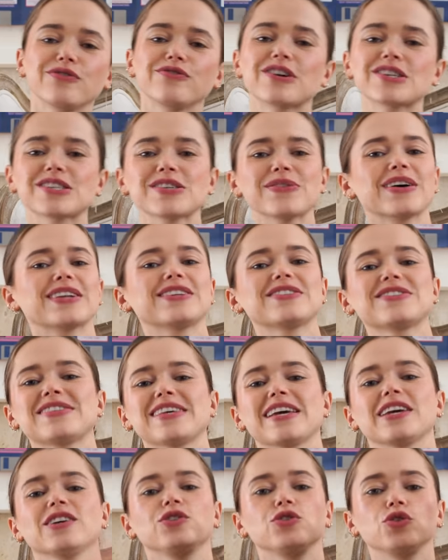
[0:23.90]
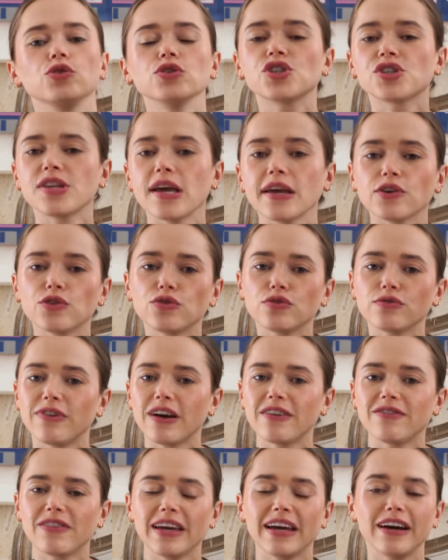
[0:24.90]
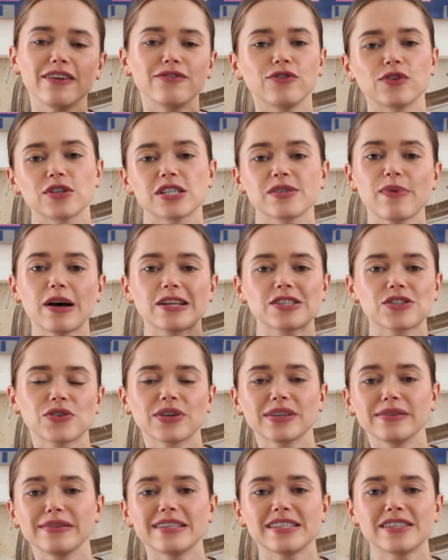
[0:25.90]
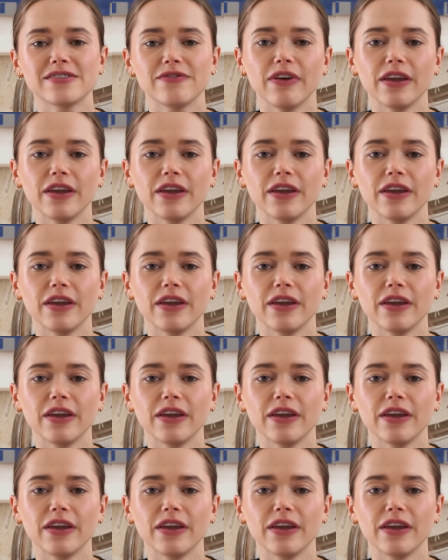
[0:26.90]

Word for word: First I wanted to say a huge thank you to Vivaia for sponsoring this